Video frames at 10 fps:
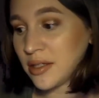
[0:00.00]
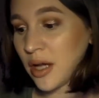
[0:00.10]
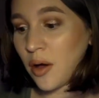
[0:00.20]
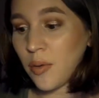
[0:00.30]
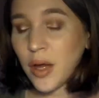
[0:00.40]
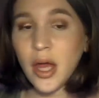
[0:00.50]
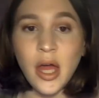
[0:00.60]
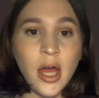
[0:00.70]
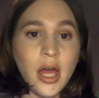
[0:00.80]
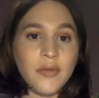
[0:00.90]
So
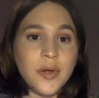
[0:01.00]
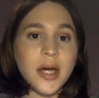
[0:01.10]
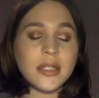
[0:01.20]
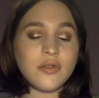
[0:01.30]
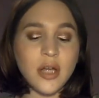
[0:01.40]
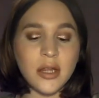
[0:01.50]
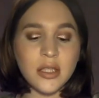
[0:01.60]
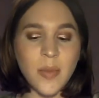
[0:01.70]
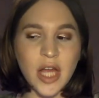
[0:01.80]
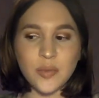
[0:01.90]
if you guys have tried the
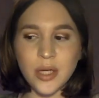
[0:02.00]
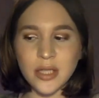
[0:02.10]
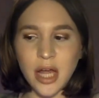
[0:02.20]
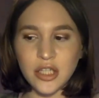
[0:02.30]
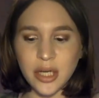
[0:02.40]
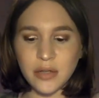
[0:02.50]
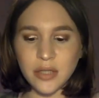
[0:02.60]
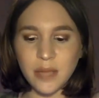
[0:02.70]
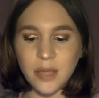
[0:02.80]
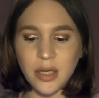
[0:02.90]
Smashbox eyeshadows,
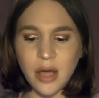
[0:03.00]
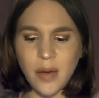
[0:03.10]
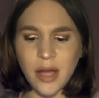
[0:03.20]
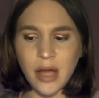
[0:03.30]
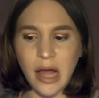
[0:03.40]
let me know.